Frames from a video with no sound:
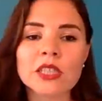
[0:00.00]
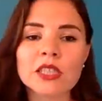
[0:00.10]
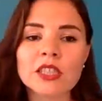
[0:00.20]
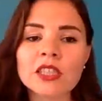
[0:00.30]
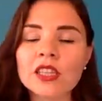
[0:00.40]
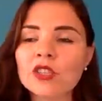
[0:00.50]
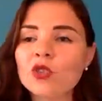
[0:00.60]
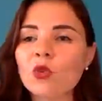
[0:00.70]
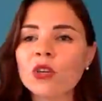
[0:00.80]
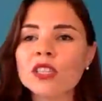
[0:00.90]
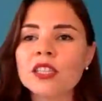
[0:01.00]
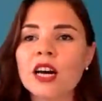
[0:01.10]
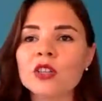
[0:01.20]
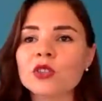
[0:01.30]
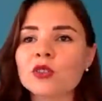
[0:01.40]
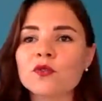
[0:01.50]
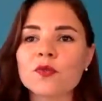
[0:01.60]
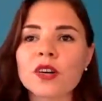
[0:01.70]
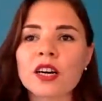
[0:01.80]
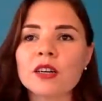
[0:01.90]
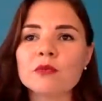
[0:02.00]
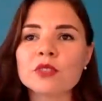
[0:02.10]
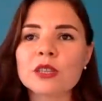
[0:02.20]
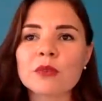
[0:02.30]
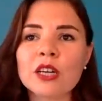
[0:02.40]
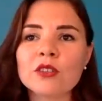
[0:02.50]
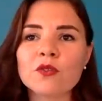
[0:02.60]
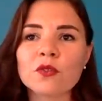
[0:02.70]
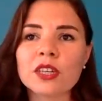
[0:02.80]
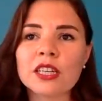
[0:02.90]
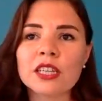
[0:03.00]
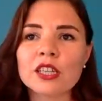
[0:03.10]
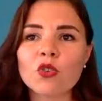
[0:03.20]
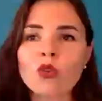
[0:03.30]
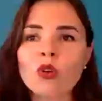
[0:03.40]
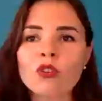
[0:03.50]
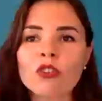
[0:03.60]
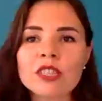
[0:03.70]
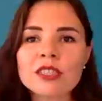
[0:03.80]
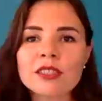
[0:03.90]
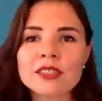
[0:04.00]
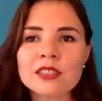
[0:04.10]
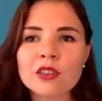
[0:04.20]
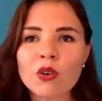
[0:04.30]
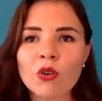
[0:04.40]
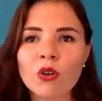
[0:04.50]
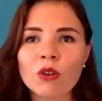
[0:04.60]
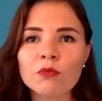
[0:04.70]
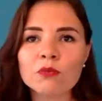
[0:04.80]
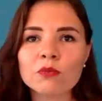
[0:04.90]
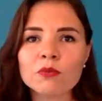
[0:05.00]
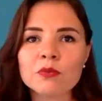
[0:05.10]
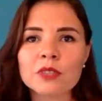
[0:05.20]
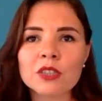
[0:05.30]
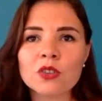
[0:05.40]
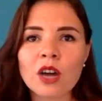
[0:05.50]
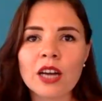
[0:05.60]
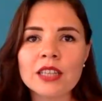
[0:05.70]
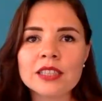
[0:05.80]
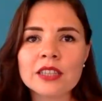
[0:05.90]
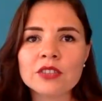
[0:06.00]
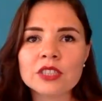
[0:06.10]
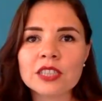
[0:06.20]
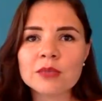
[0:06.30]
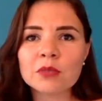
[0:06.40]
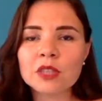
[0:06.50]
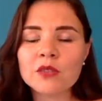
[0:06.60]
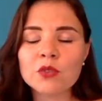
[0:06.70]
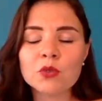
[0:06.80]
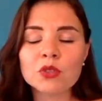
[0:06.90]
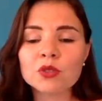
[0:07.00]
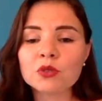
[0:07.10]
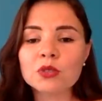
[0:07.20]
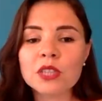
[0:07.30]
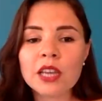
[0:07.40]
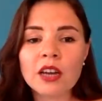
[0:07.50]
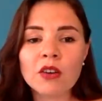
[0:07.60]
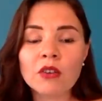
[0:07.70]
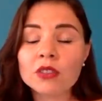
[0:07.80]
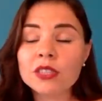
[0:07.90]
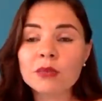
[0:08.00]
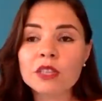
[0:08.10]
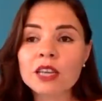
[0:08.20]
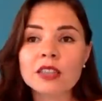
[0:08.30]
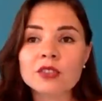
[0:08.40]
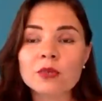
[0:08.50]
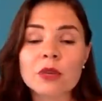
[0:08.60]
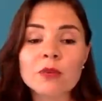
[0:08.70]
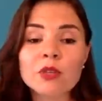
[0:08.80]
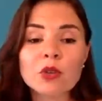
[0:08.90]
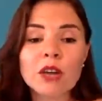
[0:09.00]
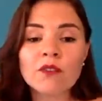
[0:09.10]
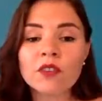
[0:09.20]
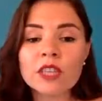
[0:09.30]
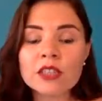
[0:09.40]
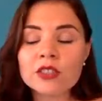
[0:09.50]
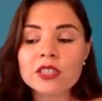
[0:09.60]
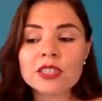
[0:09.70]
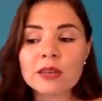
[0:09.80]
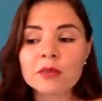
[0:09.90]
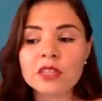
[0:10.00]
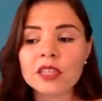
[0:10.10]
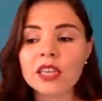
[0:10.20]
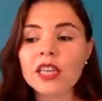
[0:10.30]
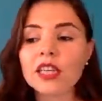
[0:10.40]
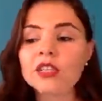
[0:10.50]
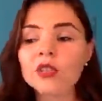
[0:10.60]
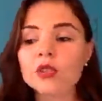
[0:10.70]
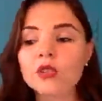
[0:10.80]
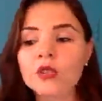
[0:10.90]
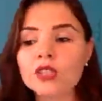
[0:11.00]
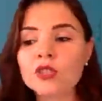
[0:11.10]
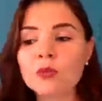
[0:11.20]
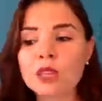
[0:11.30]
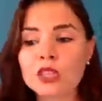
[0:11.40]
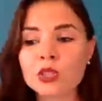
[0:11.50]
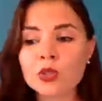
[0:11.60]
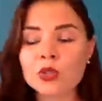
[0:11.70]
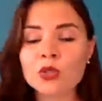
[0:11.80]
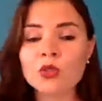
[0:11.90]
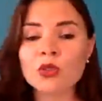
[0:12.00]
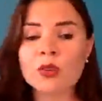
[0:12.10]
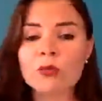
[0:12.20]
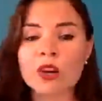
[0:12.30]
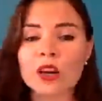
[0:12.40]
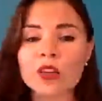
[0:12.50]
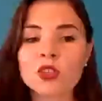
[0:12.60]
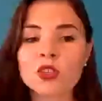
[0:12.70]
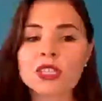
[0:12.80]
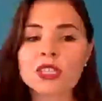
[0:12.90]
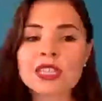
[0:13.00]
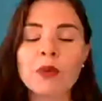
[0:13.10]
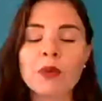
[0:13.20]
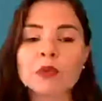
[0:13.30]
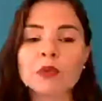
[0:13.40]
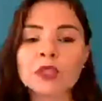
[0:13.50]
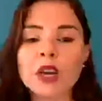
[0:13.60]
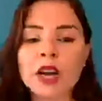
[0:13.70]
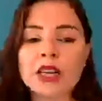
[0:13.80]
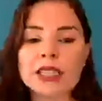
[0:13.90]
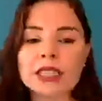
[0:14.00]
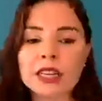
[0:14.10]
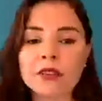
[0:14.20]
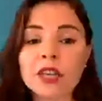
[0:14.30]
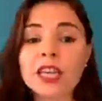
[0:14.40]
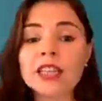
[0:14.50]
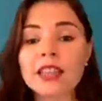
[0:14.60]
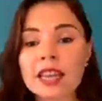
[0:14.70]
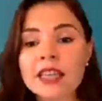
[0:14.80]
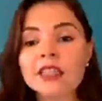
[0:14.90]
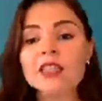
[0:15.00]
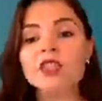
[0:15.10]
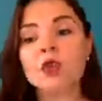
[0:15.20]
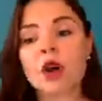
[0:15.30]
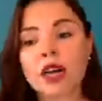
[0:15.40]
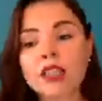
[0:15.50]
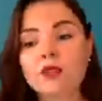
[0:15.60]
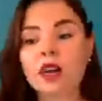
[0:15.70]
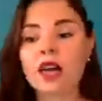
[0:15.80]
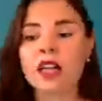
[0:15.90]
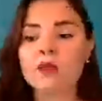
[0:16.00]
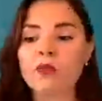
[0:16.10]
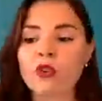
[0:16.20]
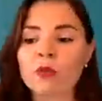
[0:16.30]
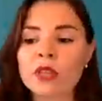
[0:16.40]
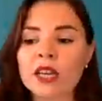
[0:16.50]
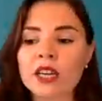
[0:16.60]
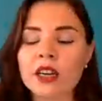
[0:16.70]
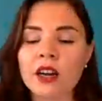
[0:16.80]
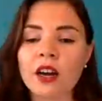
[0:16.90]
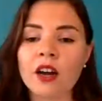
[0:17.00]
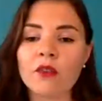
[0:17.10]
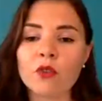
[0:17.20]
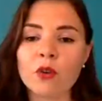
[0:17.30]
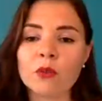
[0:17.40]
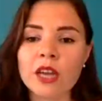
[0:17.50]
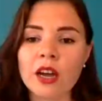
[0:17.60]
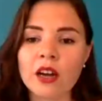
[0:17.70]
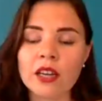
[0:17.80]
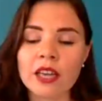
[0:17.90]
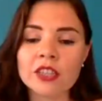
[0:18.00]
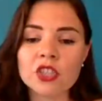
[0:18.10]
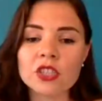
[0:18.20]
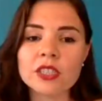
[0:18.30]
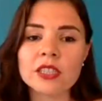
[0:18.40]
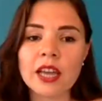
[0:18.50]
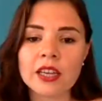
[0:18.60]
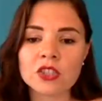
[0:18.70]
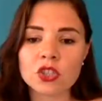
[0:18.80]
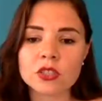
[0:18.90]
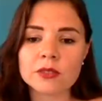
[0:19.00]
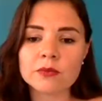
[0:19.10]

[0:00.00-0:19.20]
Either you want it out of some kind of wrong reasons, or your higher self just doesn't believe you will do good there, or something else. So maybe you have fears or something. So you need to make sure you understand your higher self. Then you ask for help from the archangels and angels.